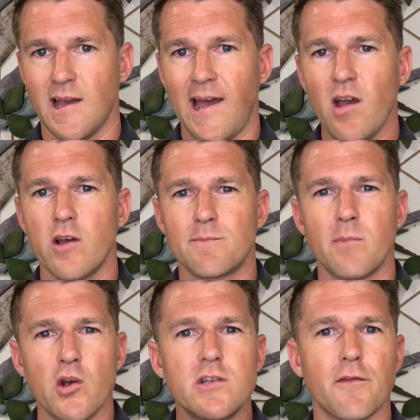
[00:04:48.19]
AI is
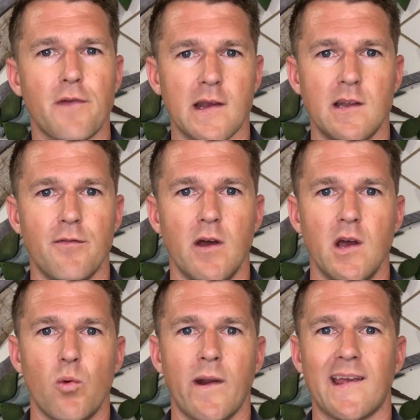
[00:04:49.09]
most effective
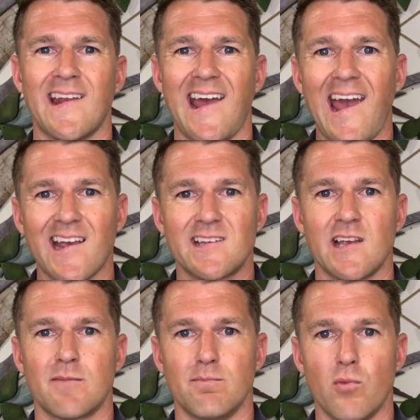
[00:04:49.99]
when it can
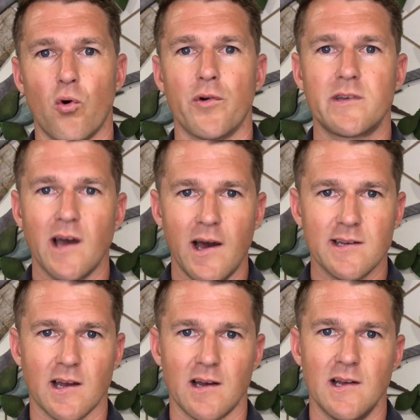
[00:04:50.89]
access more
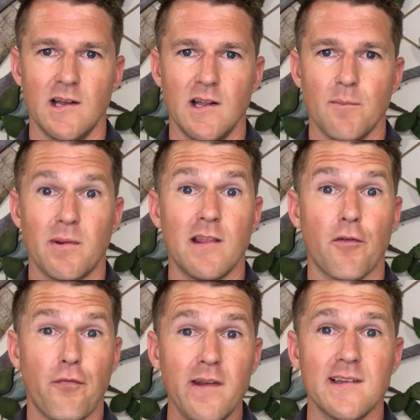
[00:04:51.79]
data, but in
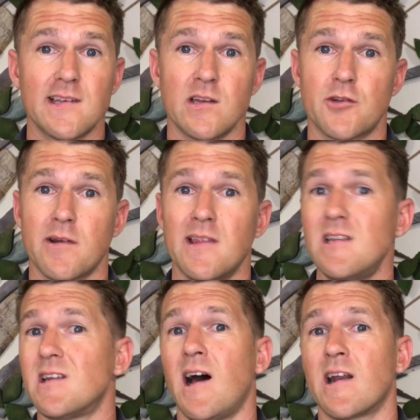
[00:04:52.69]
the fitness industry,
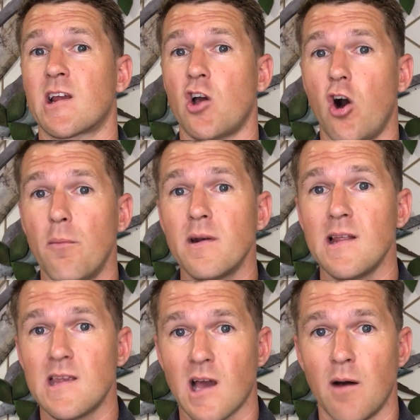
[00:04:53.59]
this data
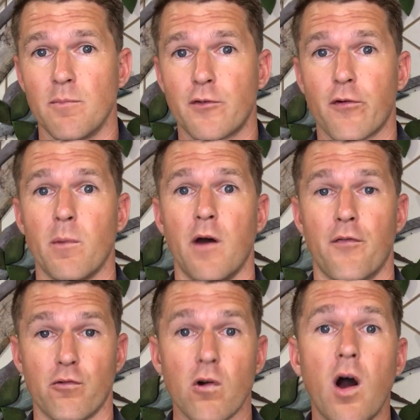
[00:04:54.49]
commonly comes from a
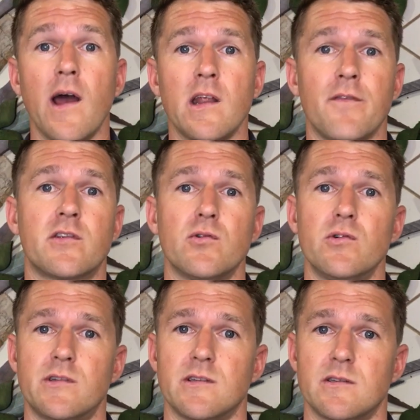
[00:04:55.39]
variety of
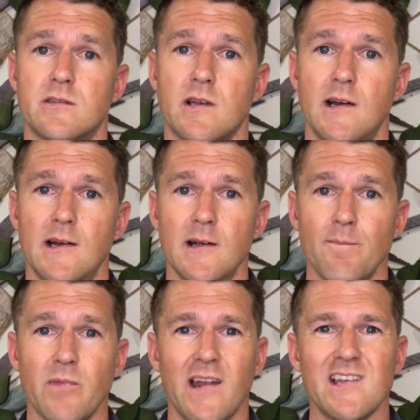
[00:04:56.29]
sources,
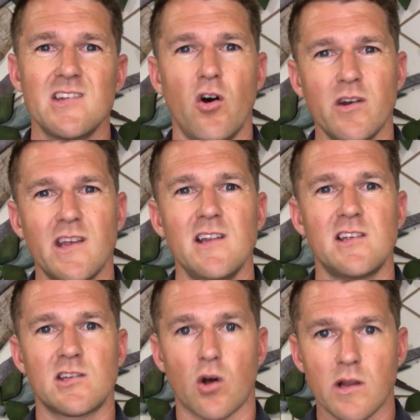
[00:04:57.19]
and it's not
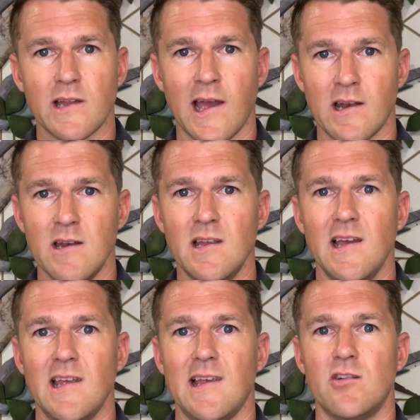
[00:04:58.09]
consolidated
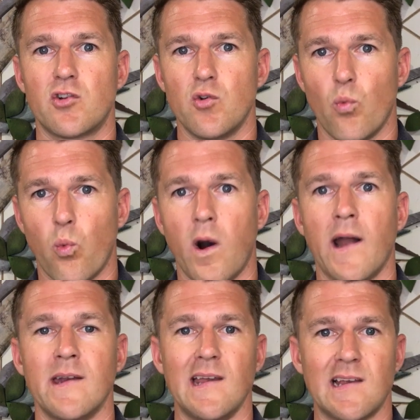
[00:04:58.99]
into
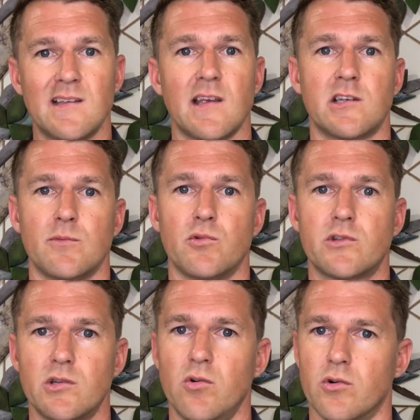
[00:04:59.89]
one accessible
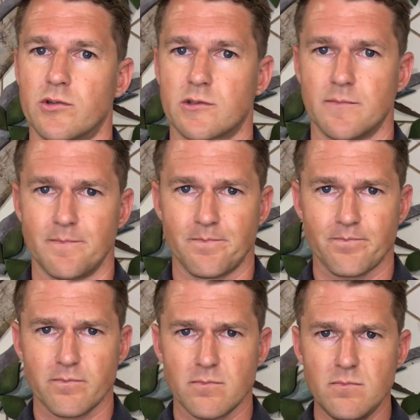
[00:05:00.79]
source.
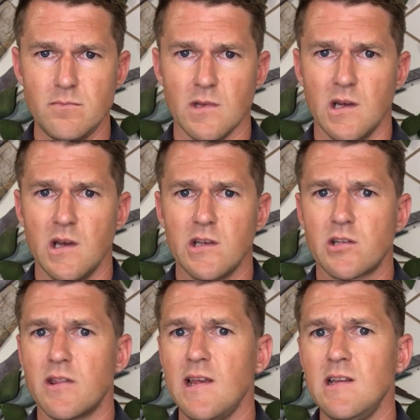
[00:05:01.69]

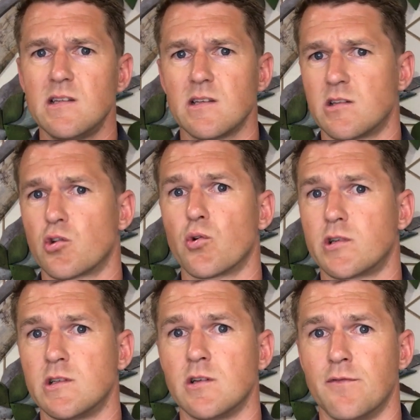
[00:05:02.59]
So these
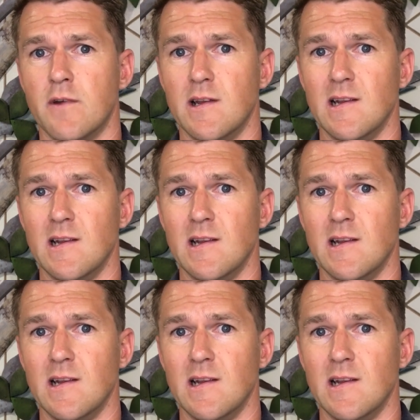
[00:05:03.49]
sources of